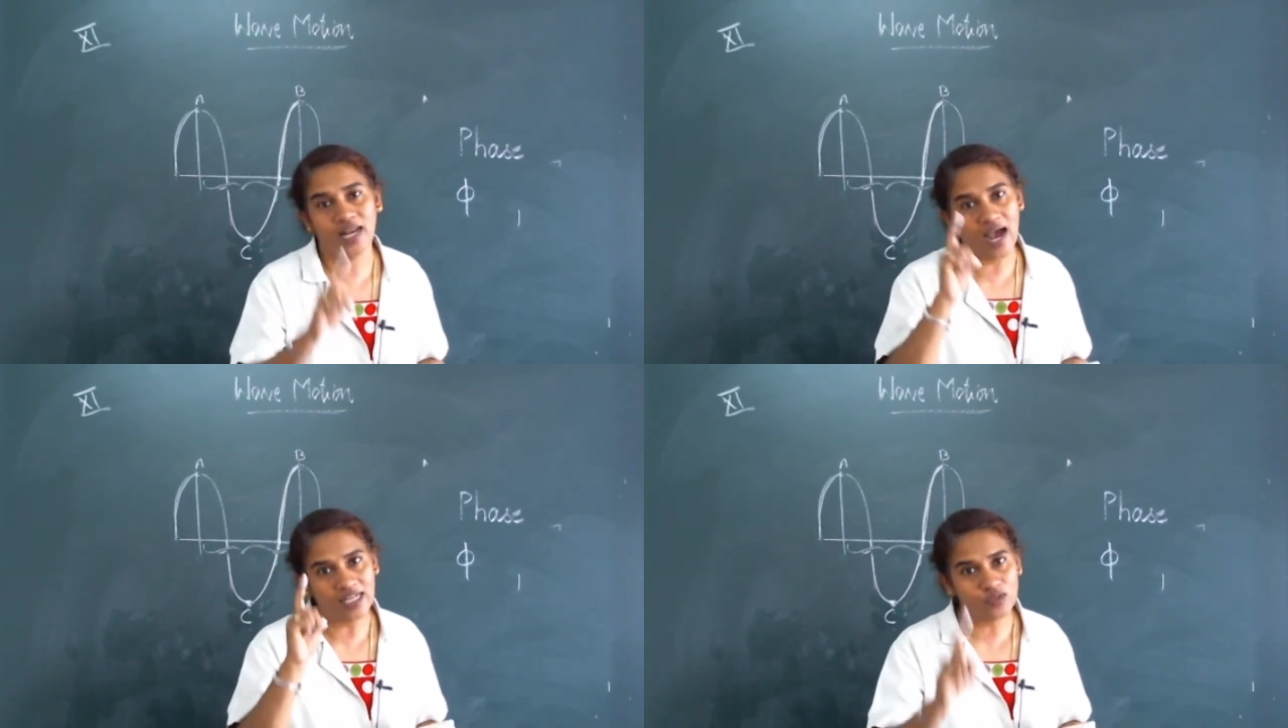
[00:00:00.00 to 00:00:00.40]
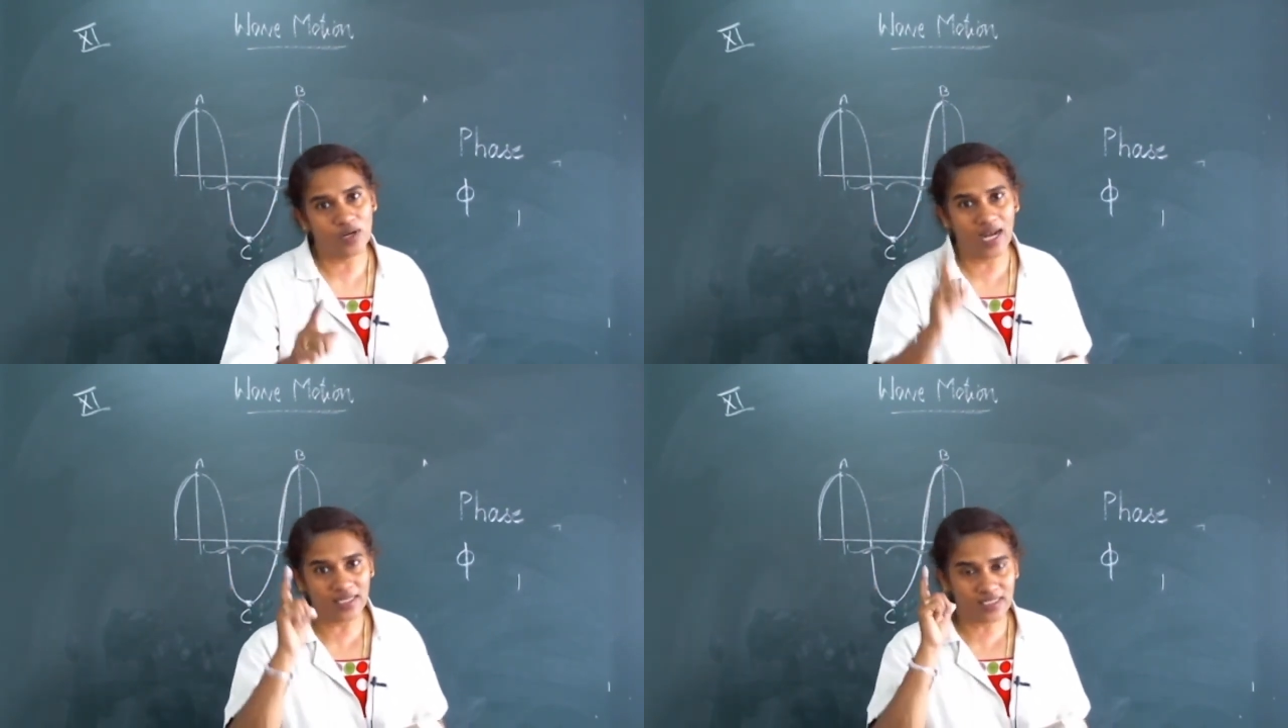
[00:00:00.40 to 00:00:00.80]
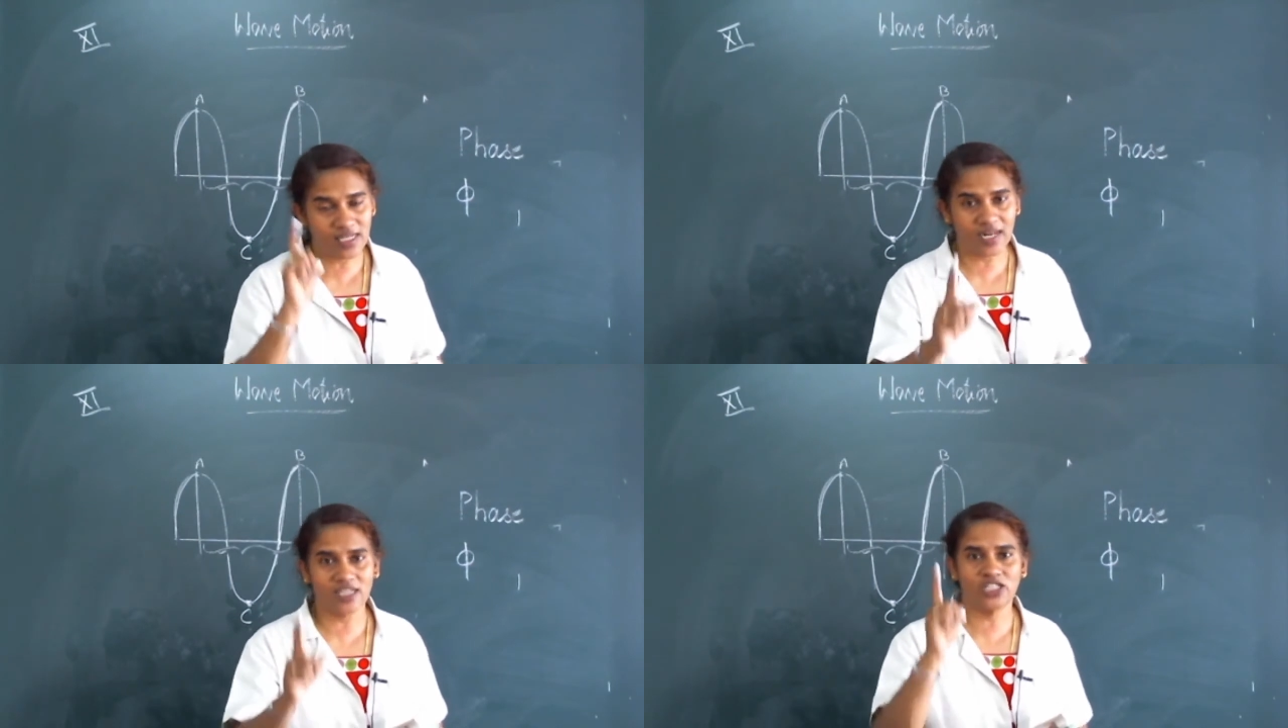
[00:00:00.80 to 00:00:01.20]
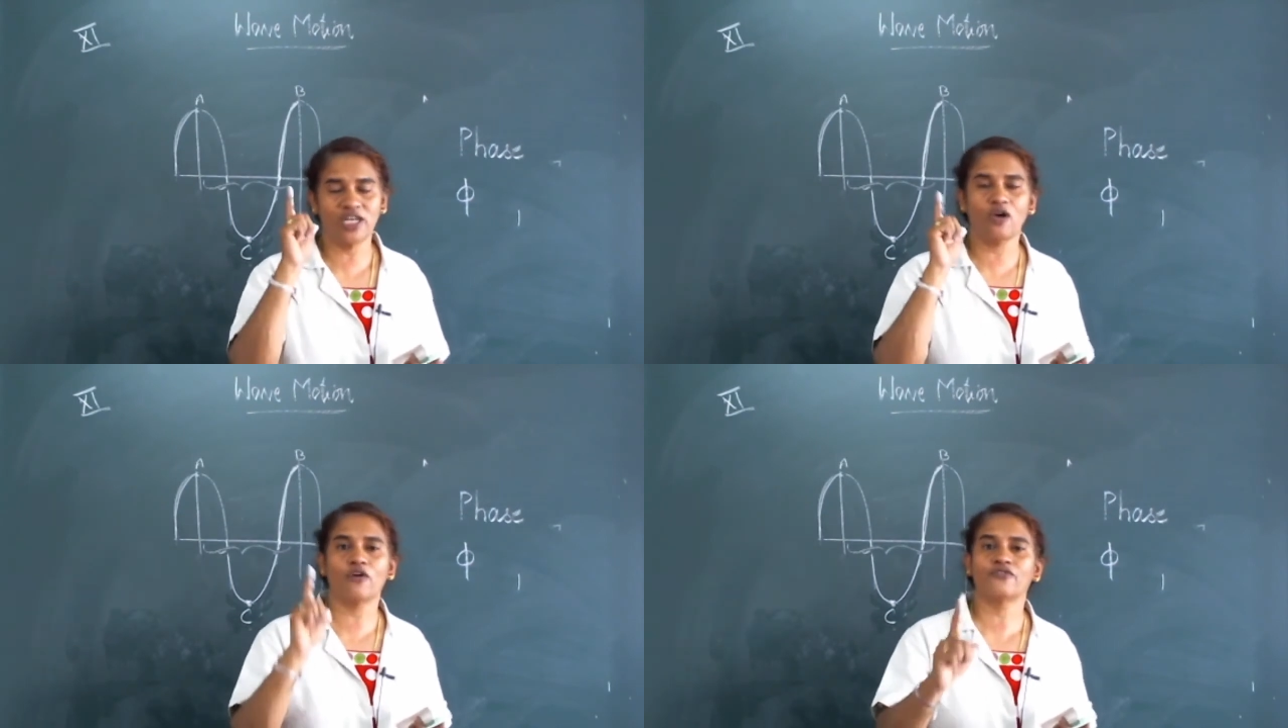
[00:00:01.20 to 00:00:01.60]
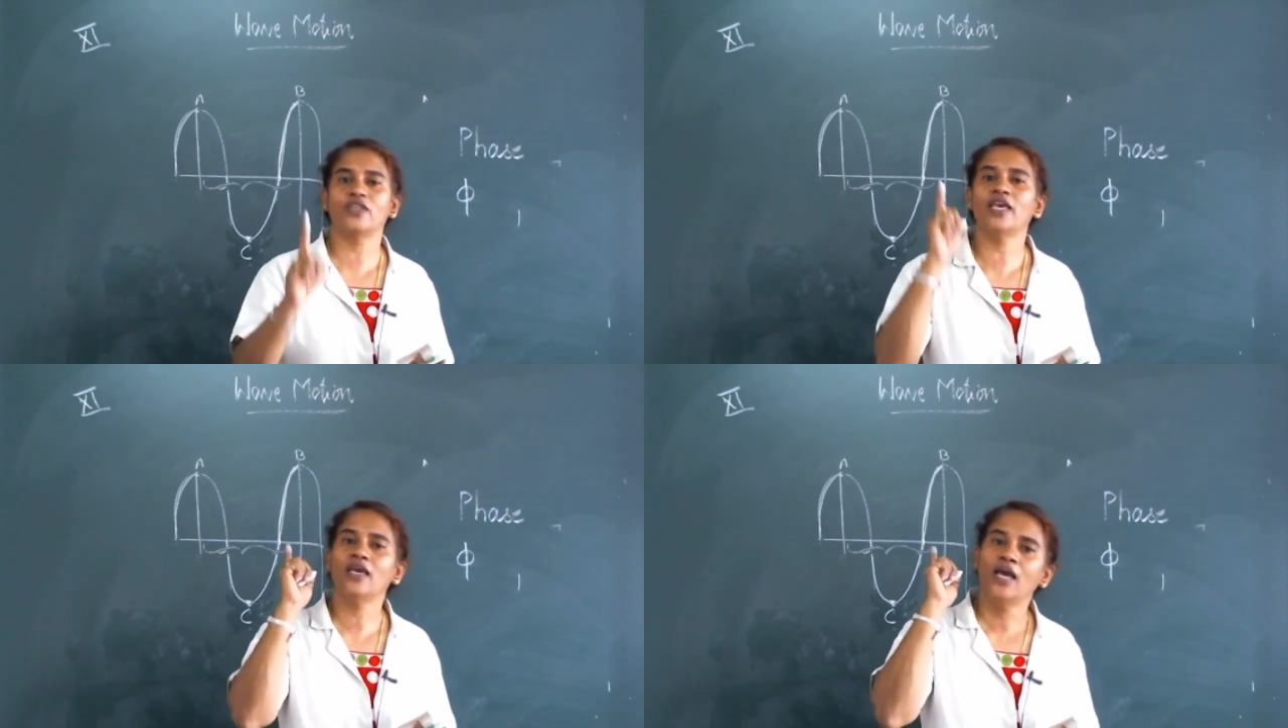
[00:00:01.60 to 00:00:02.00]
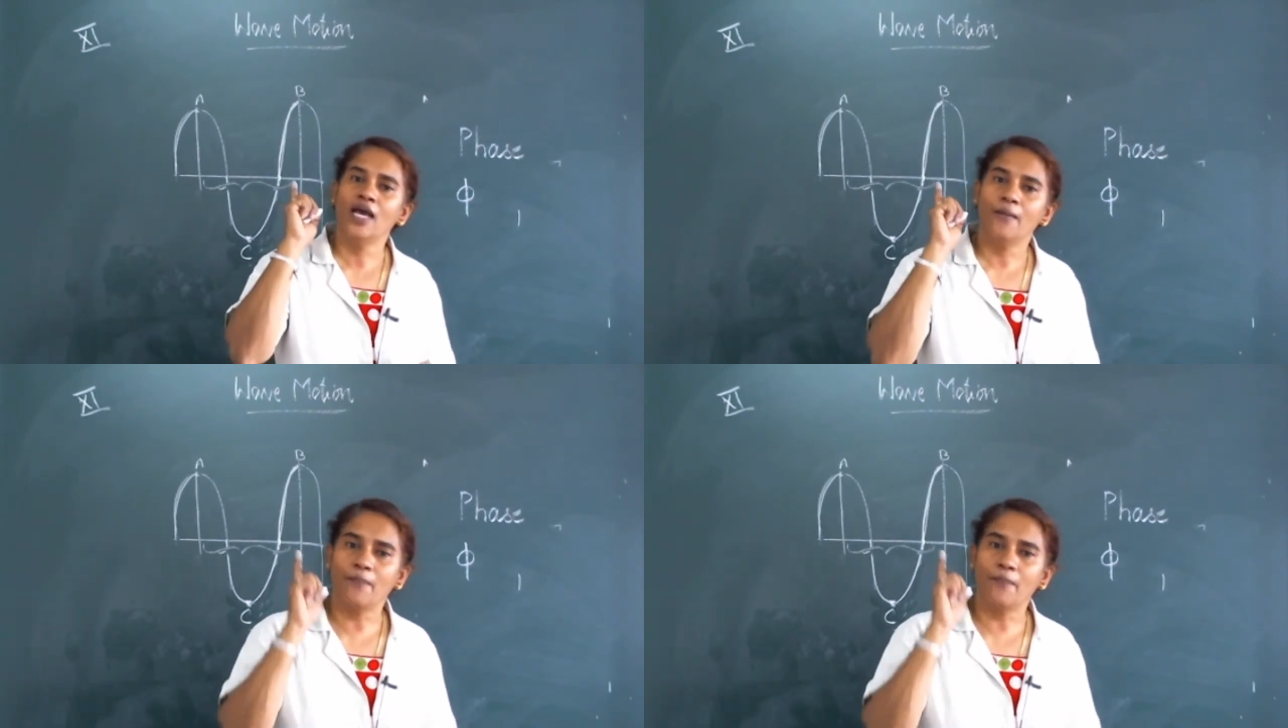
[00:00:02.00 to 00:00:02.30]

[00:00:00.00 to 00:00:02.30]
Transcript: as well as direction of the